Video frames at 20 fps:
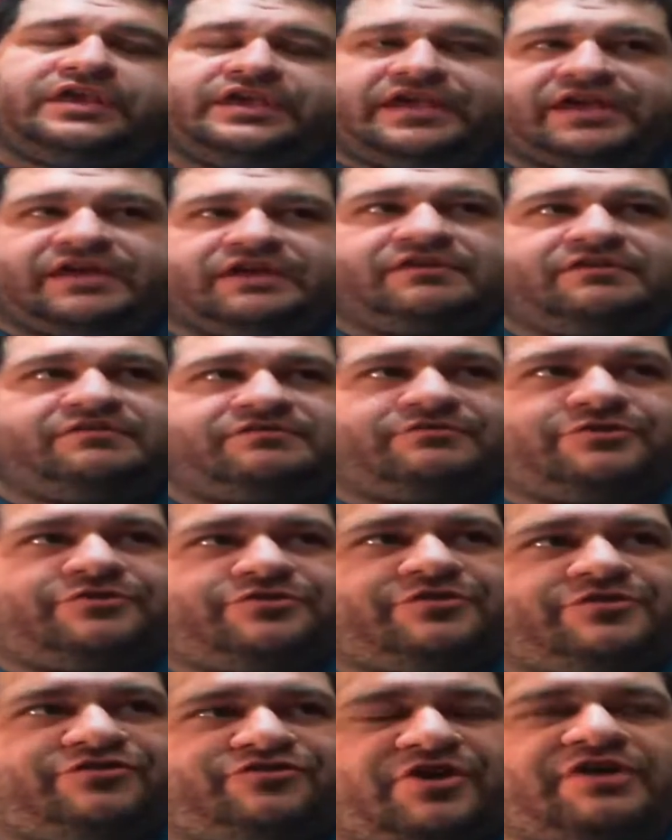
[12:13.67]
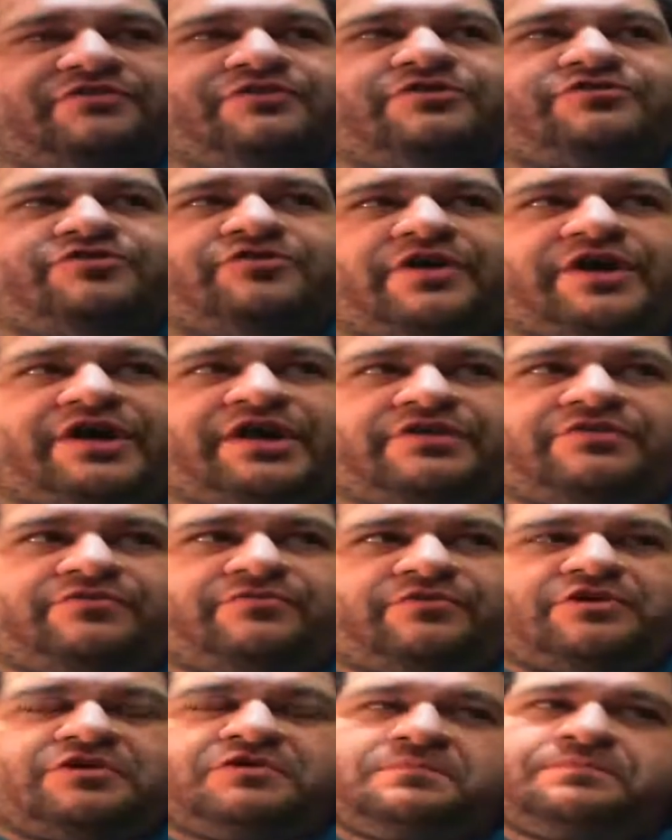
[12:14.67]
Yeah, which is fun.
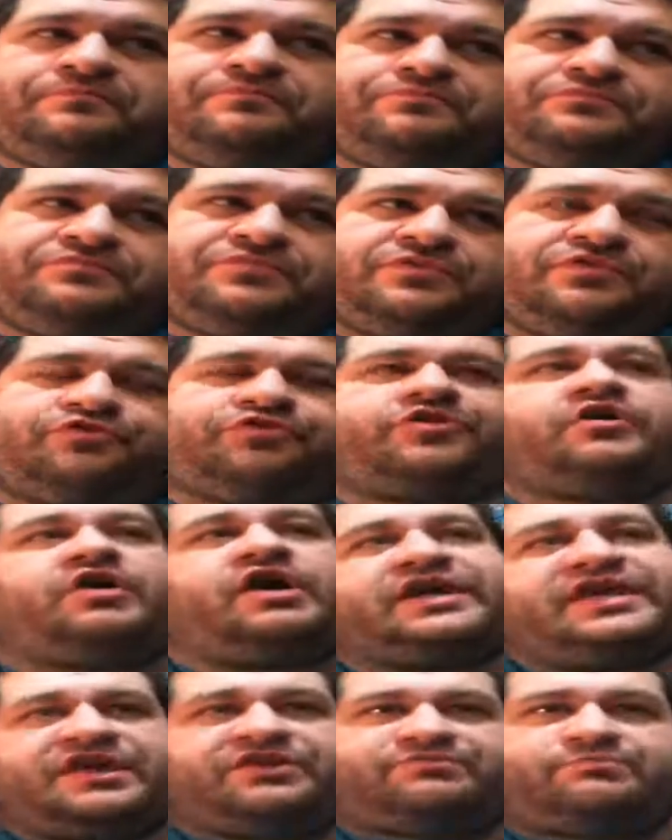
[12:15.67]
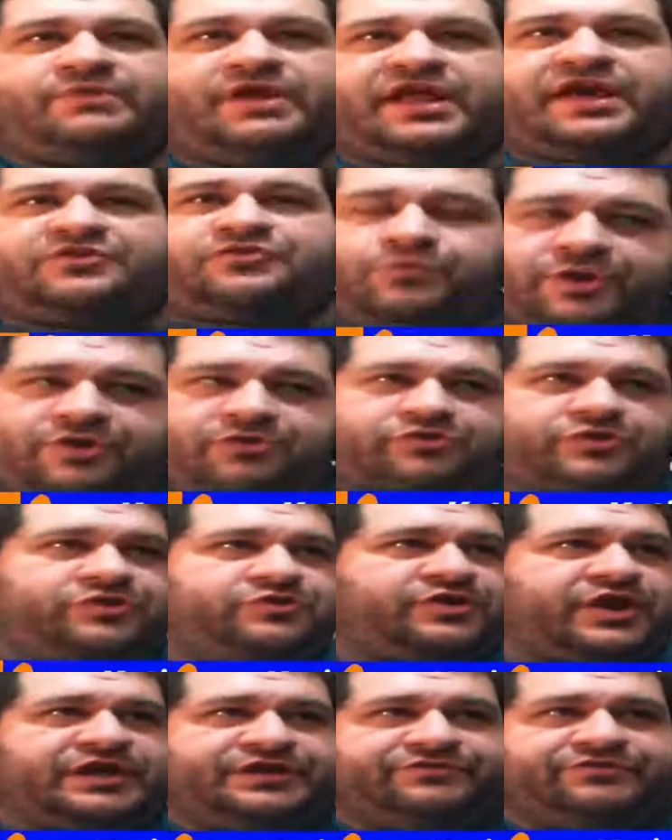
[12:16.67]
So I guess my next question
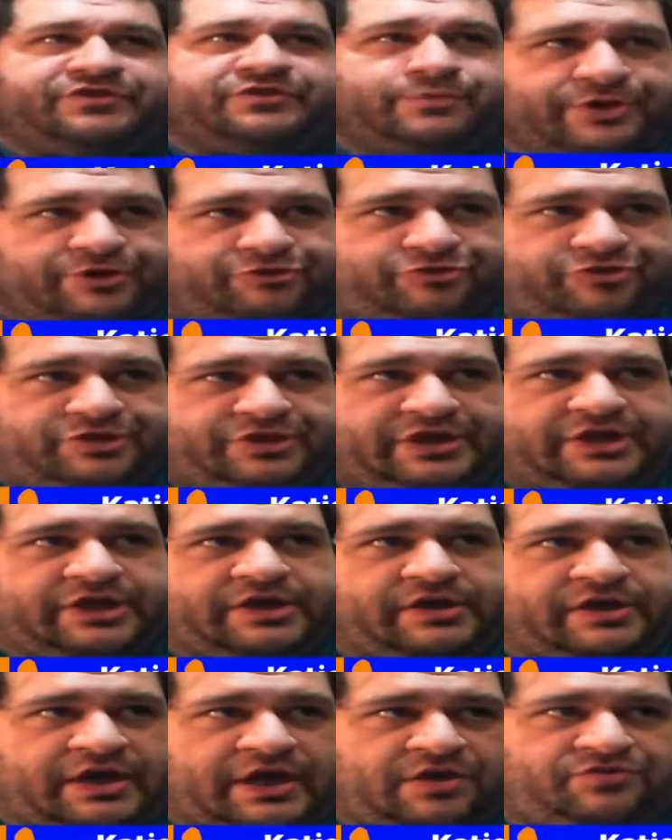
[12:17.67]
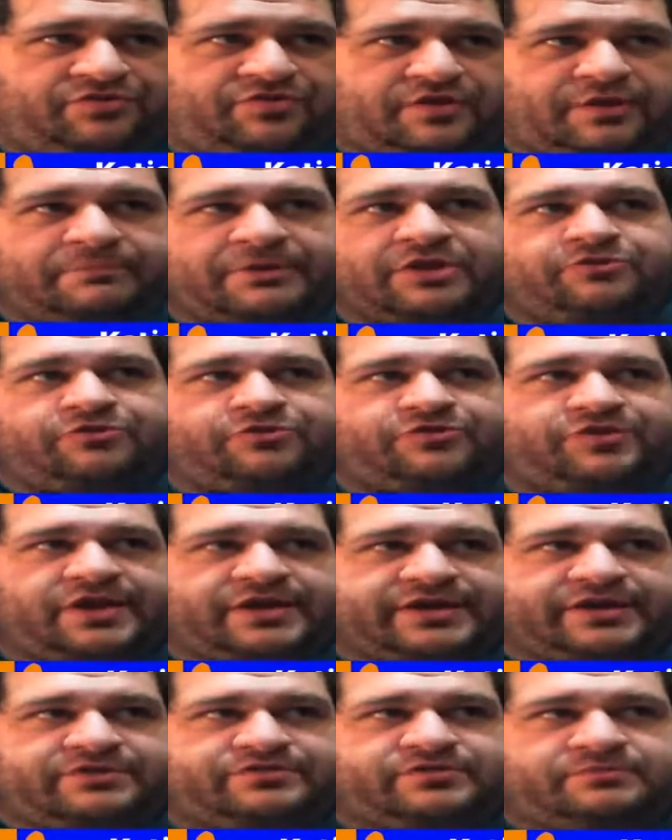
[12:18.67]
is kind of the question that I ask a bunch of
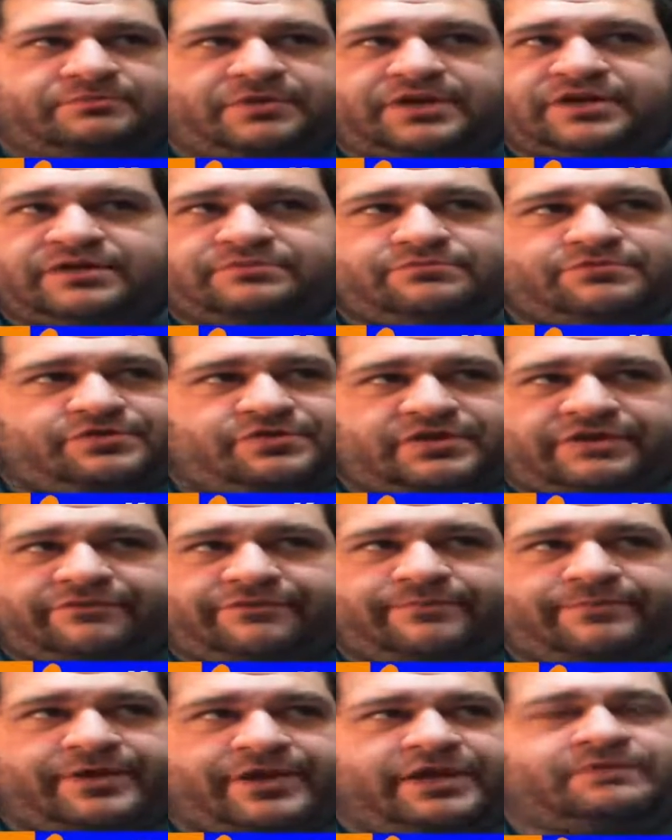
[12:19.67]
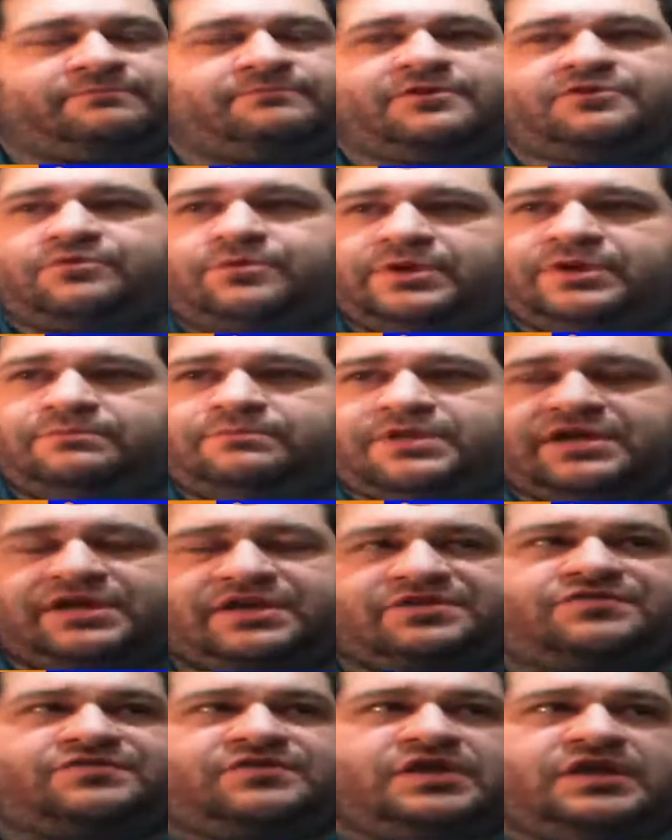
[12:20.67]
psychics and mediums and everybody in between,
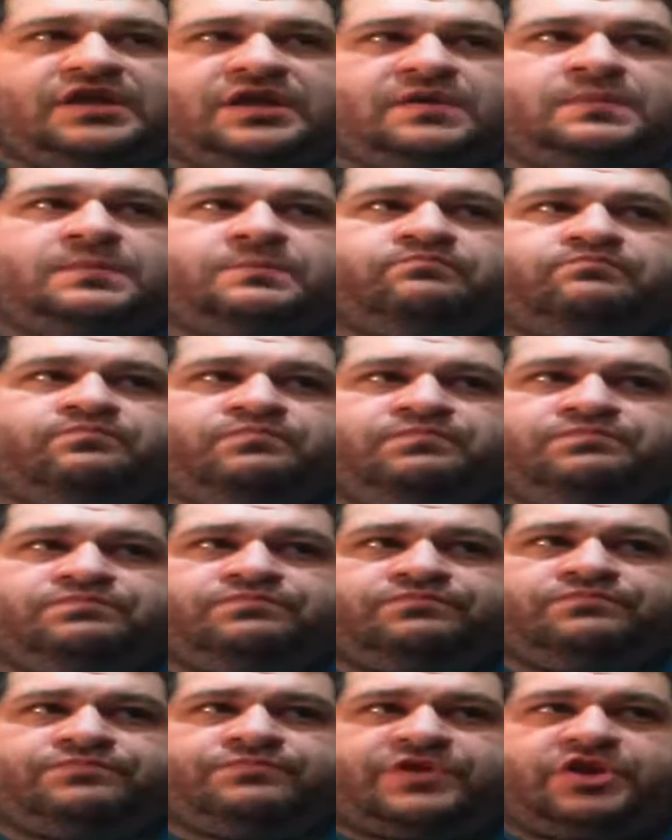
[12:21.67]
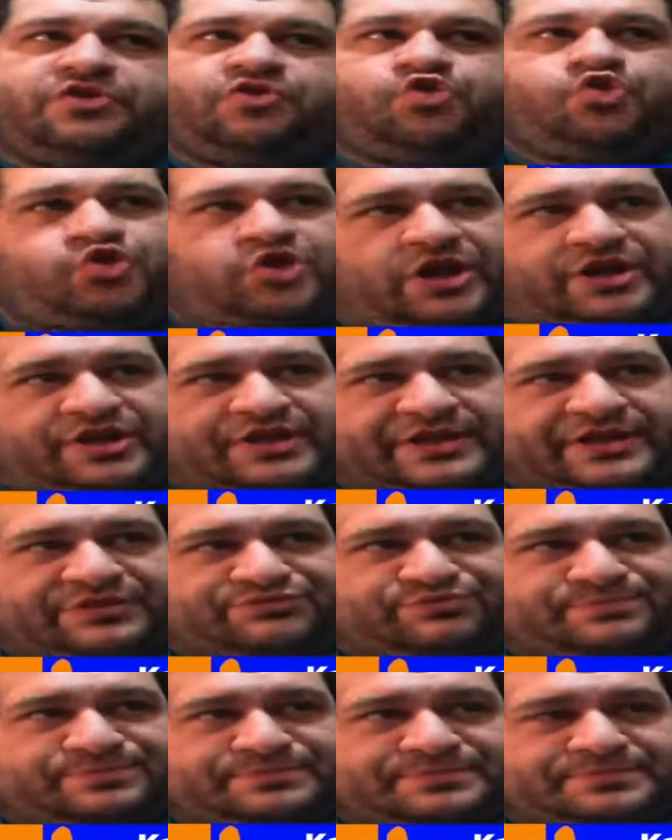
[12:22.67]
because can you shut it
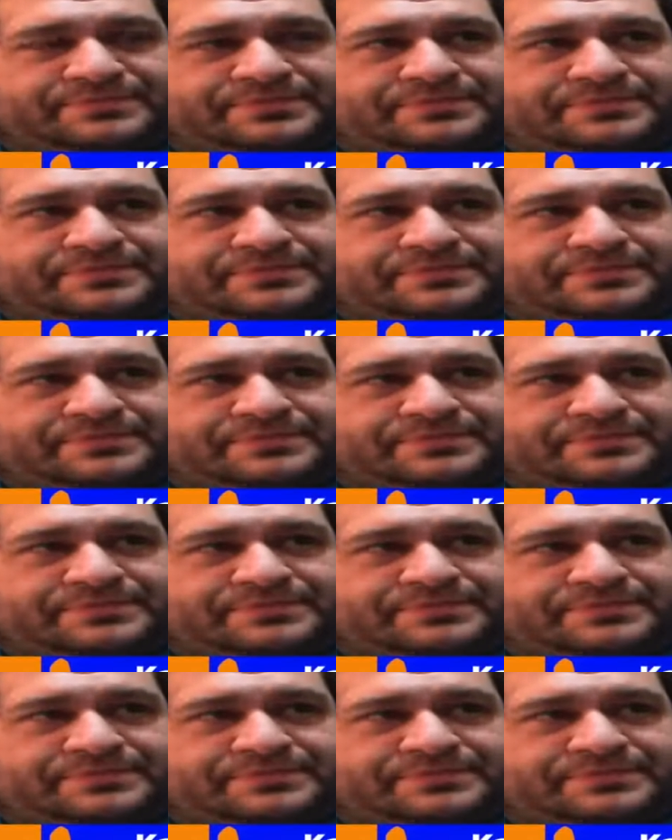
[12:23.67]
off?